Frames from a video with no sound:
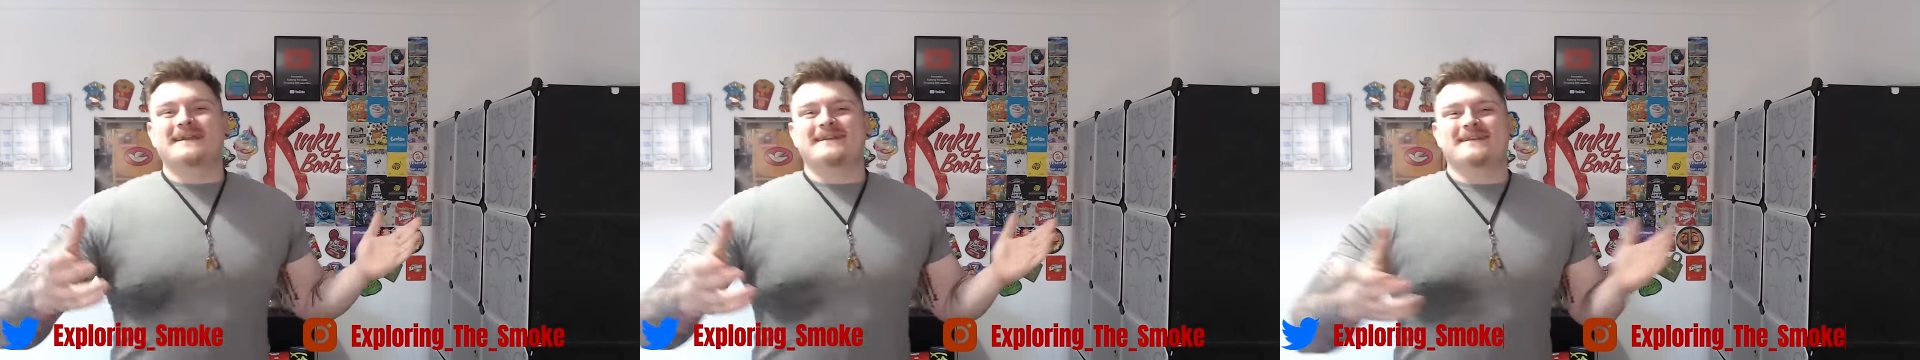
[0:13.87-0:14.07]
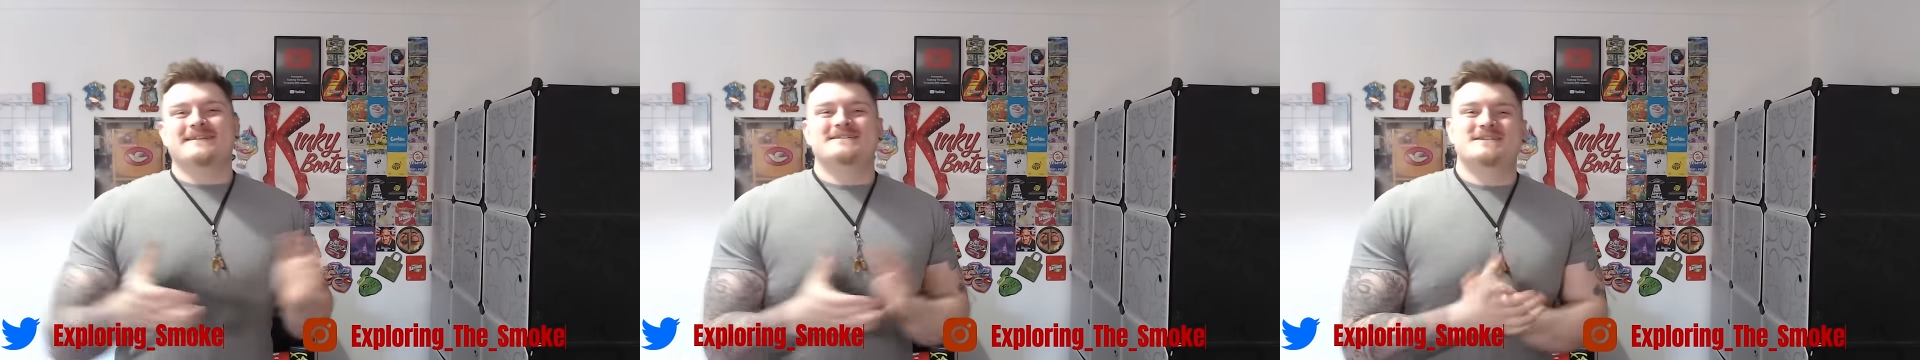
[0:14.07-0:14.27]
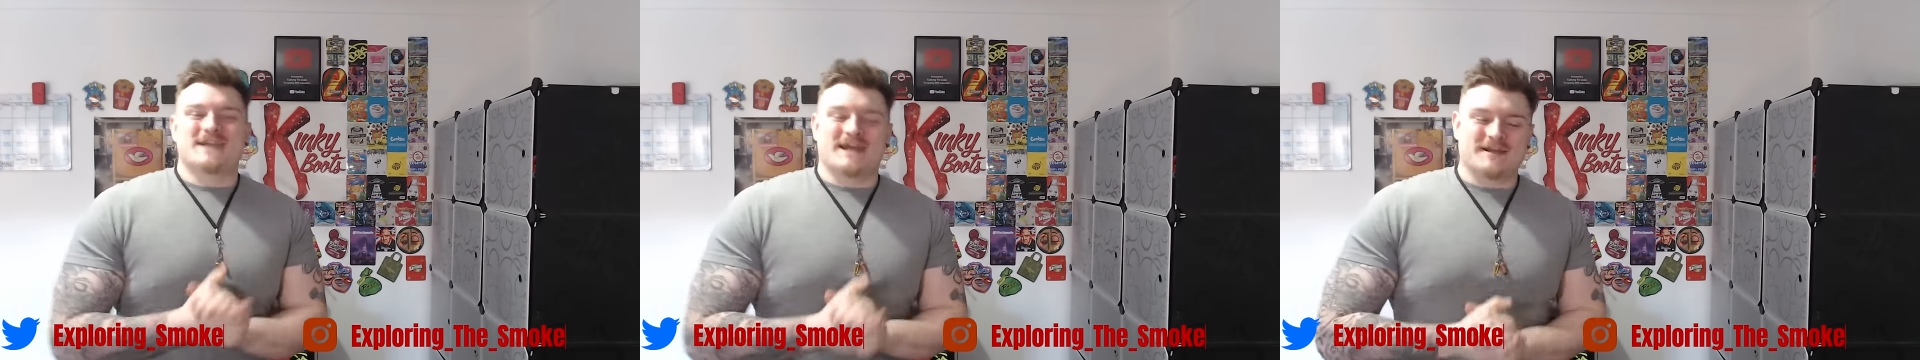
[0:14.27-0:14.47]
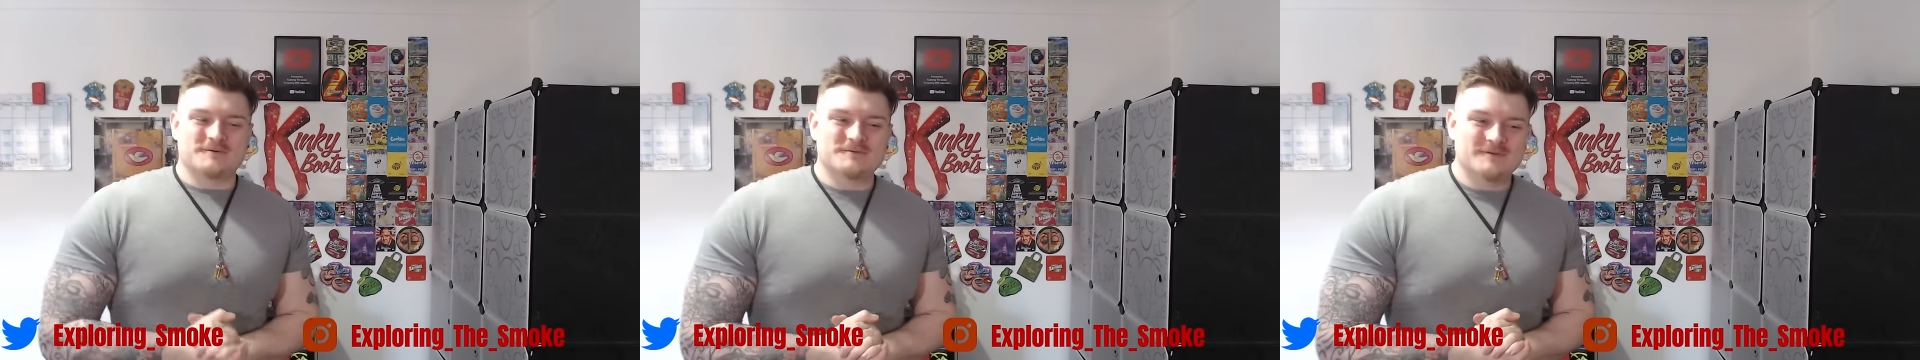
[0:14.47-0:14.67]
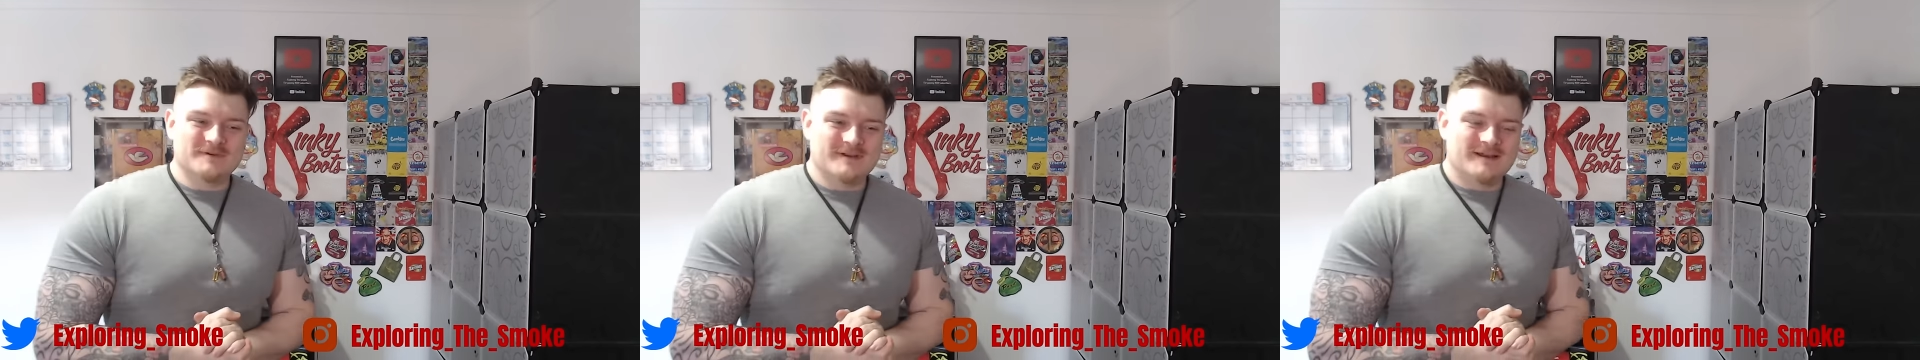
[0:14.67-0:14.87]
to the
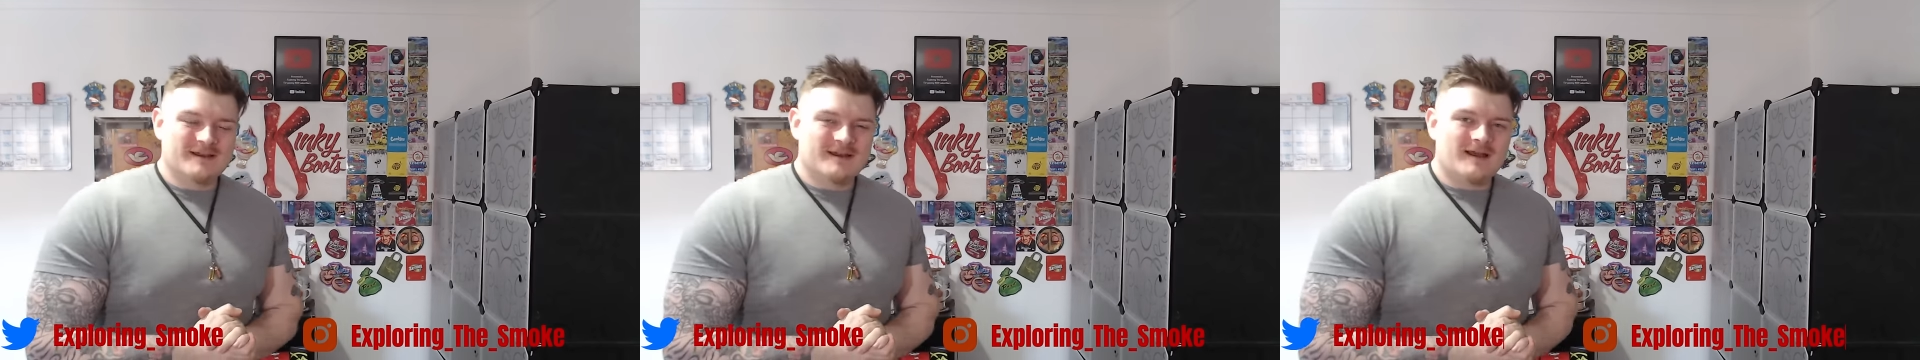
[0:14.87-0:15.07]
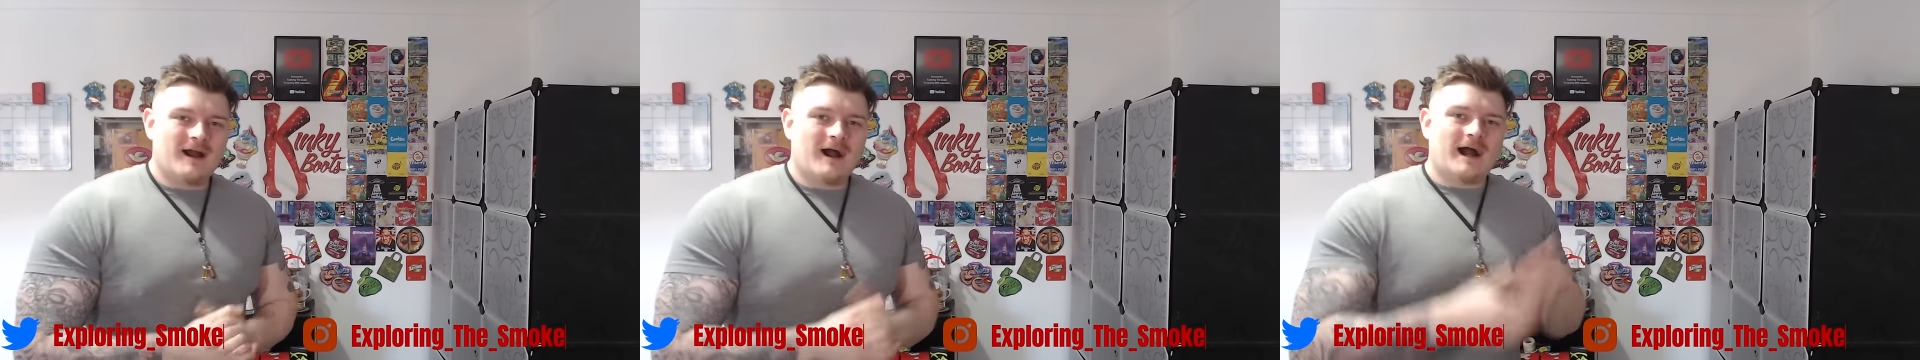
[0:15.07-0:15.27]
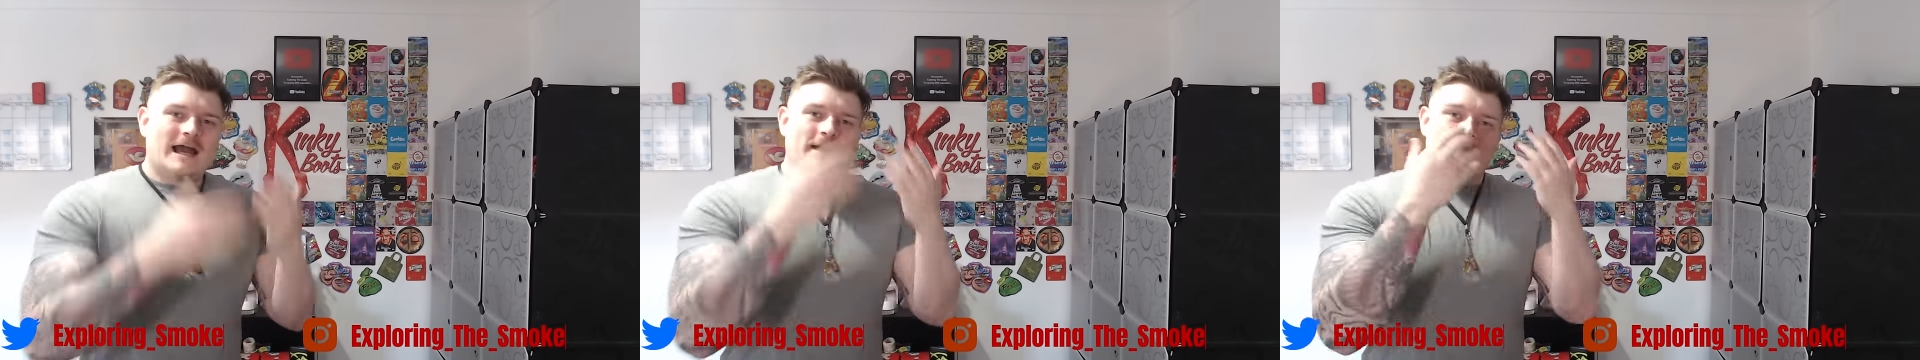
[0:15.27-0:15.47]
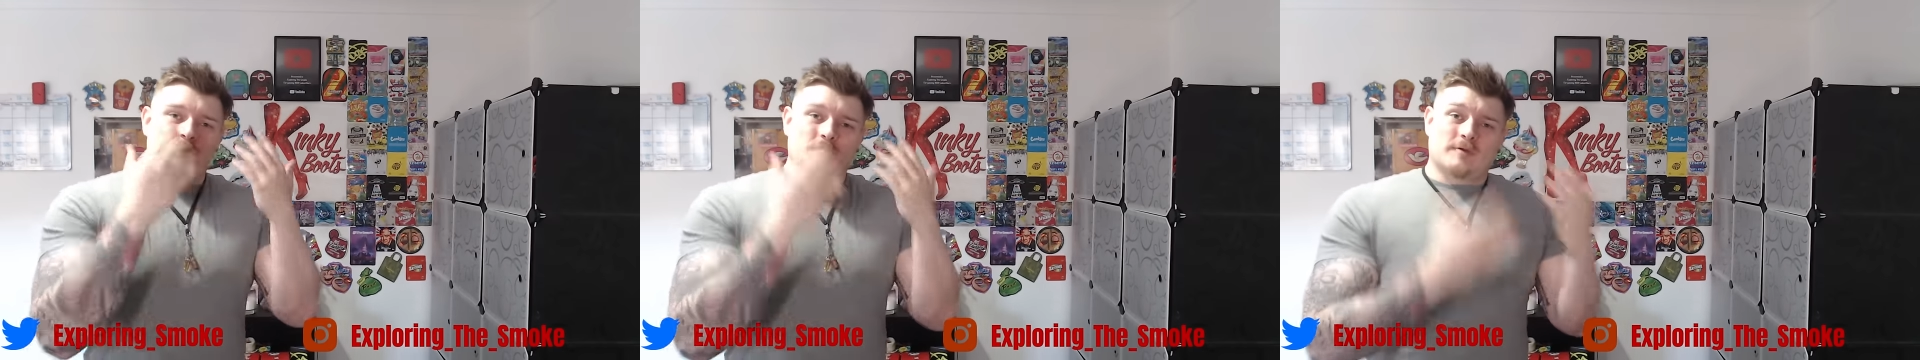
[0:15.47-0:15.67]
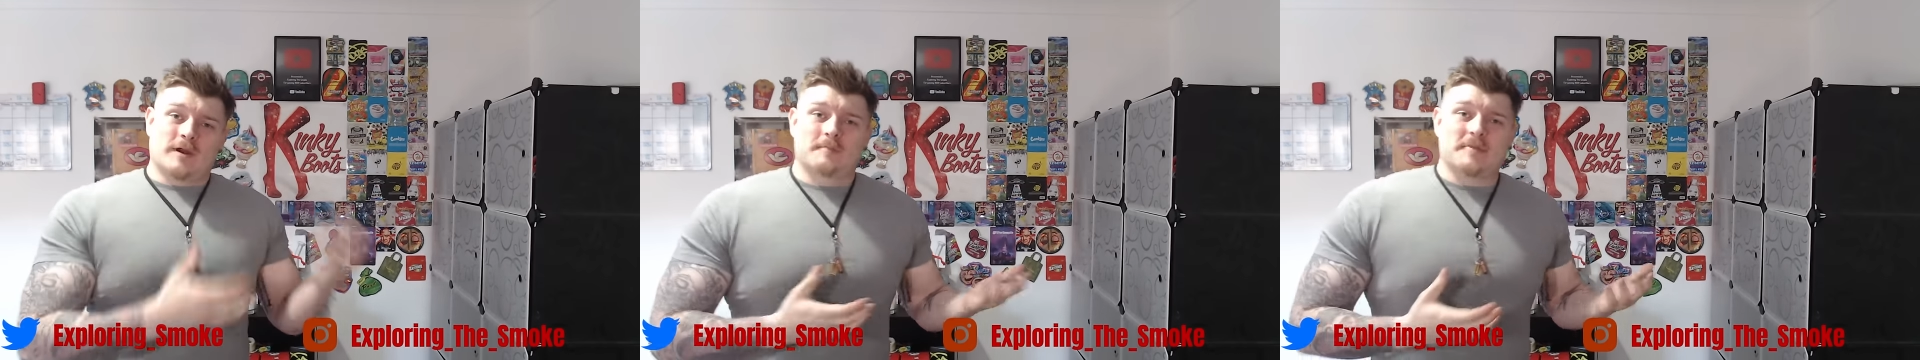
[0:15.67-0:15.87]
channel. I am a
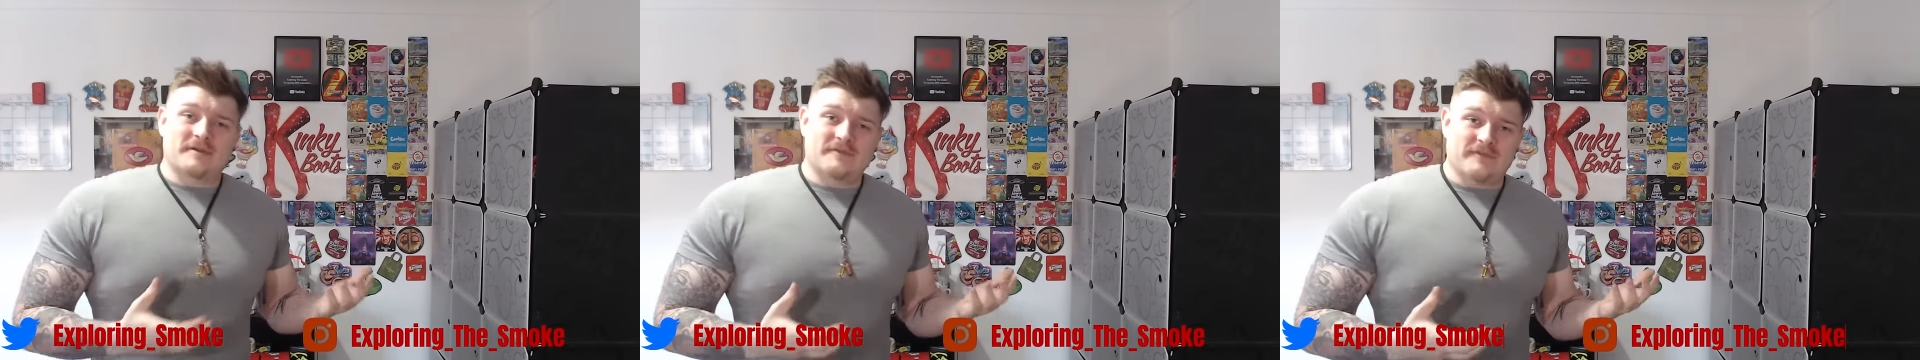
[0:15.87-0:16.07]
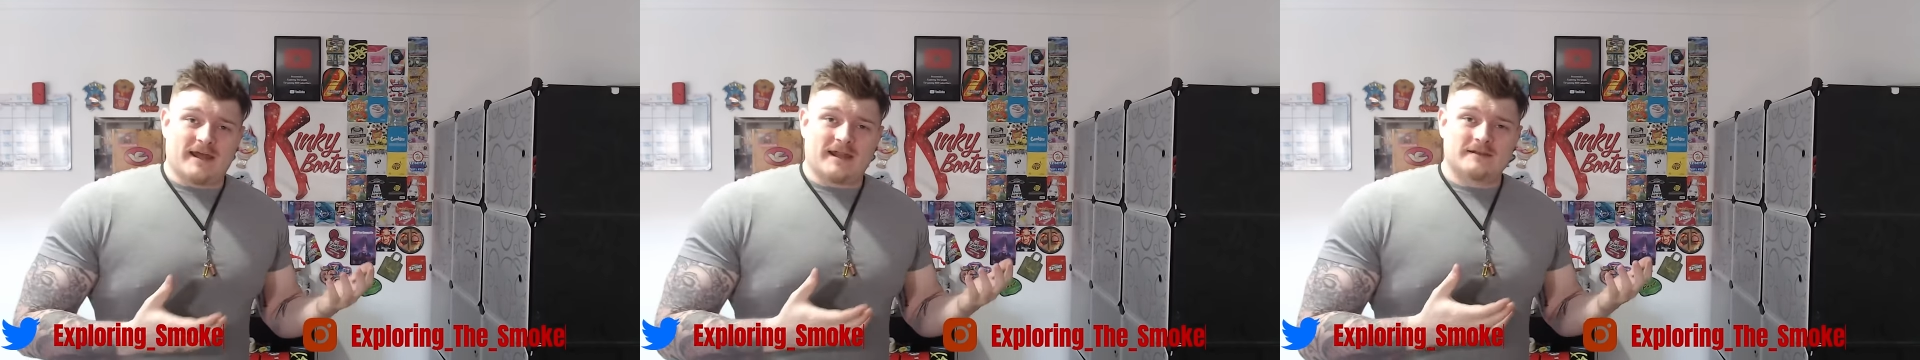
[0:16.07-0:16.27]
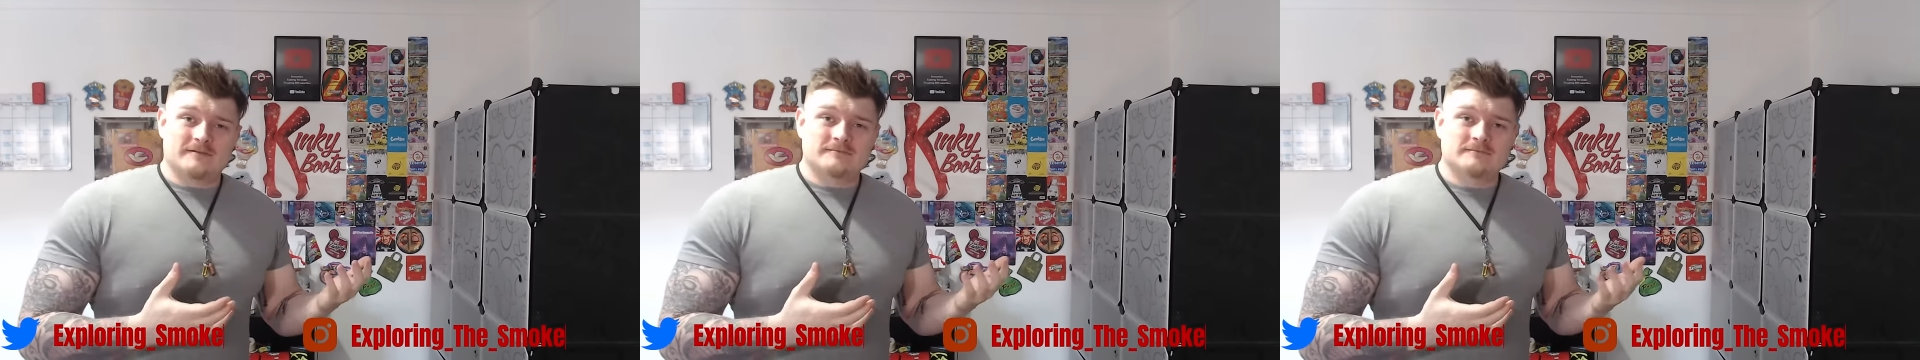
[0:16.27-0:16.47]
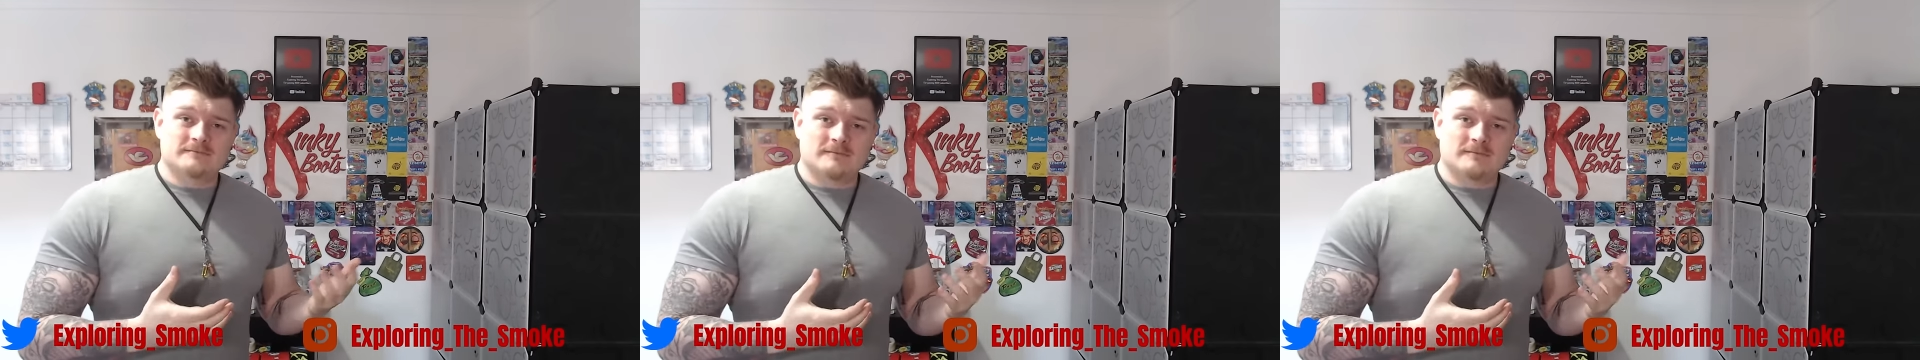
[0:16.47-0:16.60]
rugby fan,